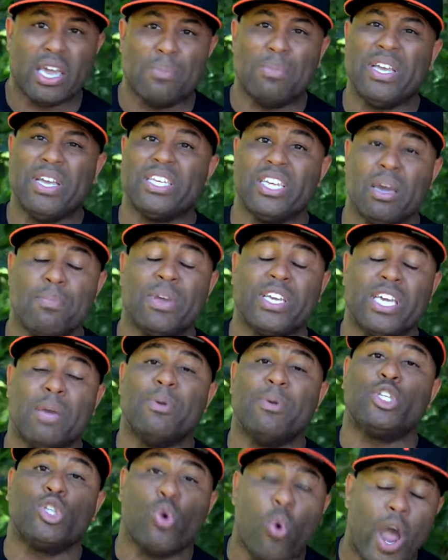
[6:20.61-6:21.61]
Give me, give me,
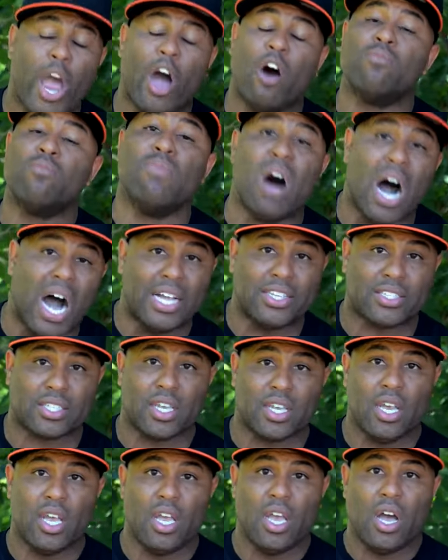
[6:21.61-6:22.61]
give me 12
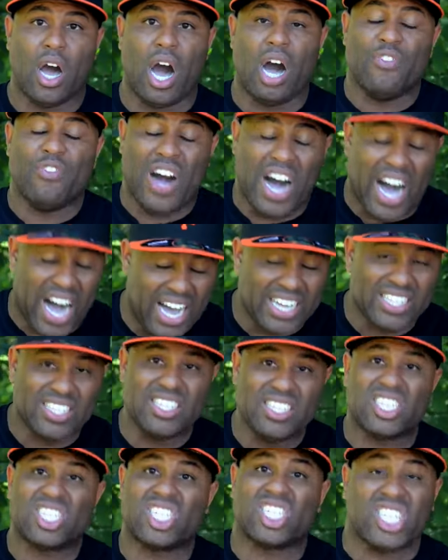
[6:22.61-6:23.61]
months of
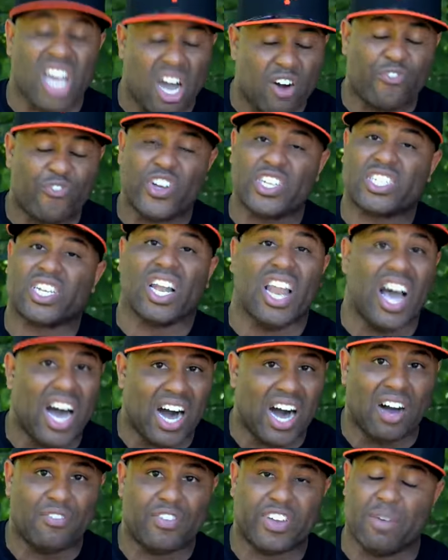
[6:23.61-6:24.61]
unselfish
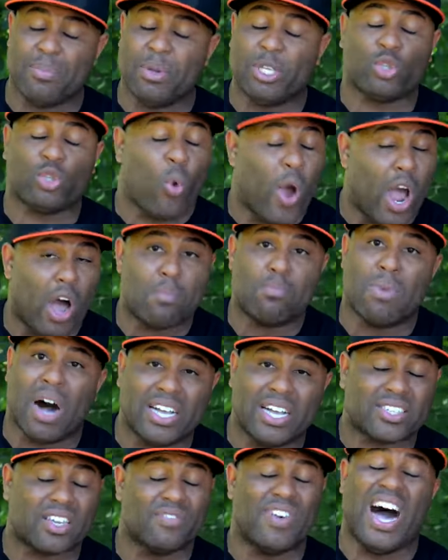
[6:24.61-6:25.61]
love. Give me 12
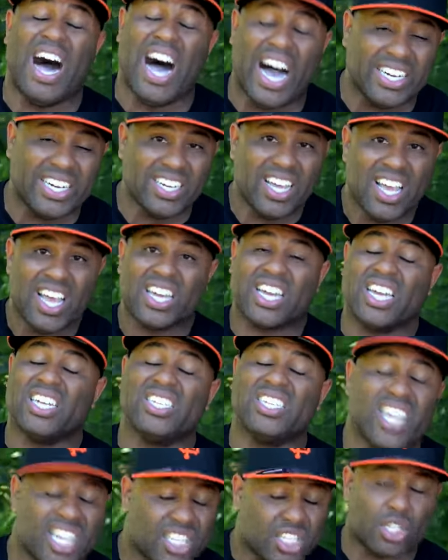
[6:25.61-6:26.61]
months of
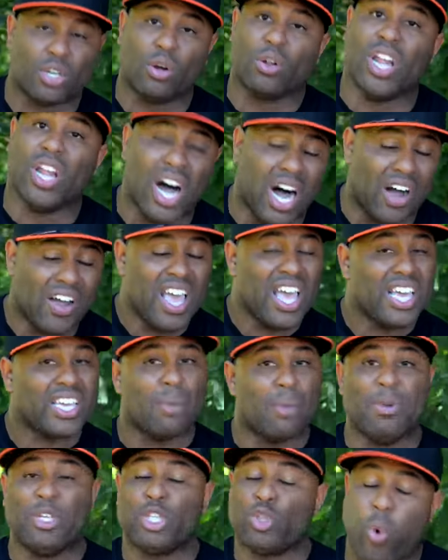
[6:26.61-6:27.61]
unconditional love.
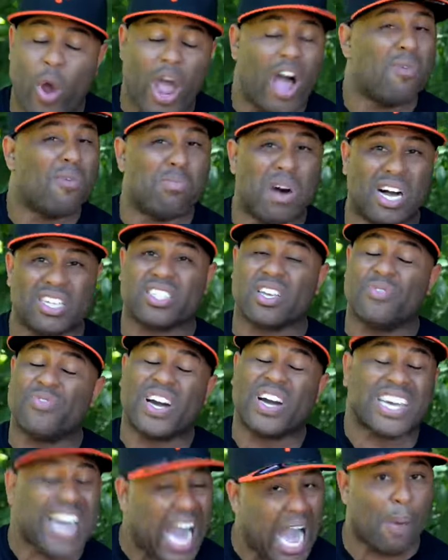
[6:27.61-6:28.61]
Give me 12 months
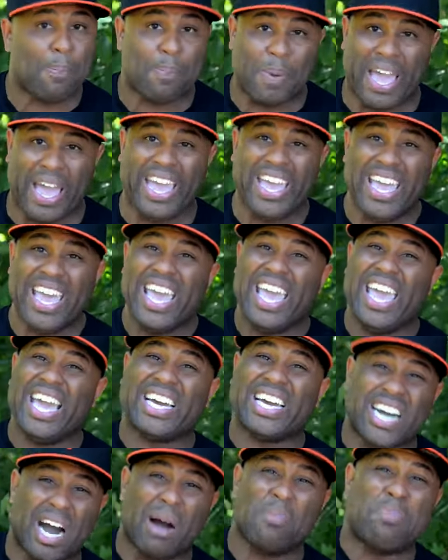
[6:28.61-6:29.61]
of agape
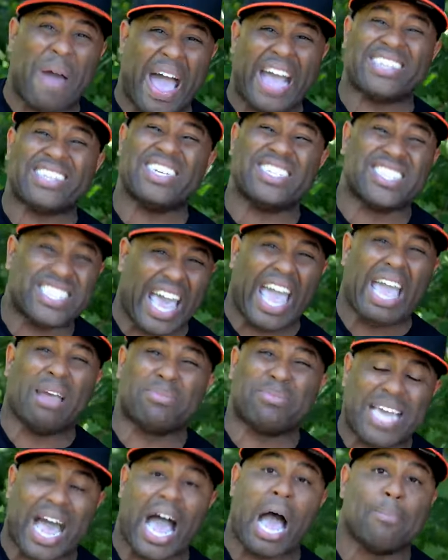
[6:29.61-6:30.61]
and come back the
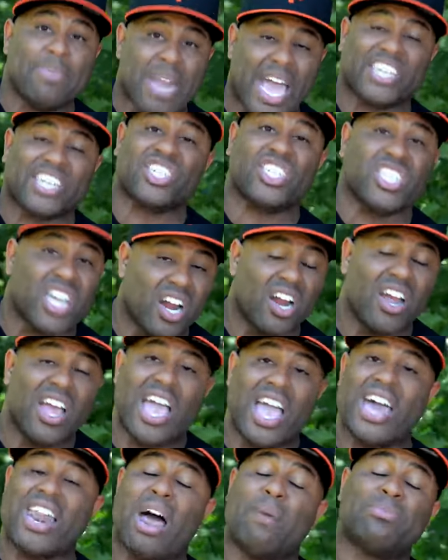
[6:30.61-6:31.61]
same time next year.
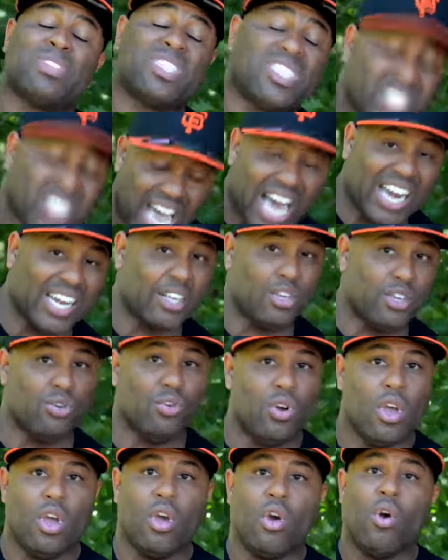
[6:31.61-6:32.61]
And I'm telling you,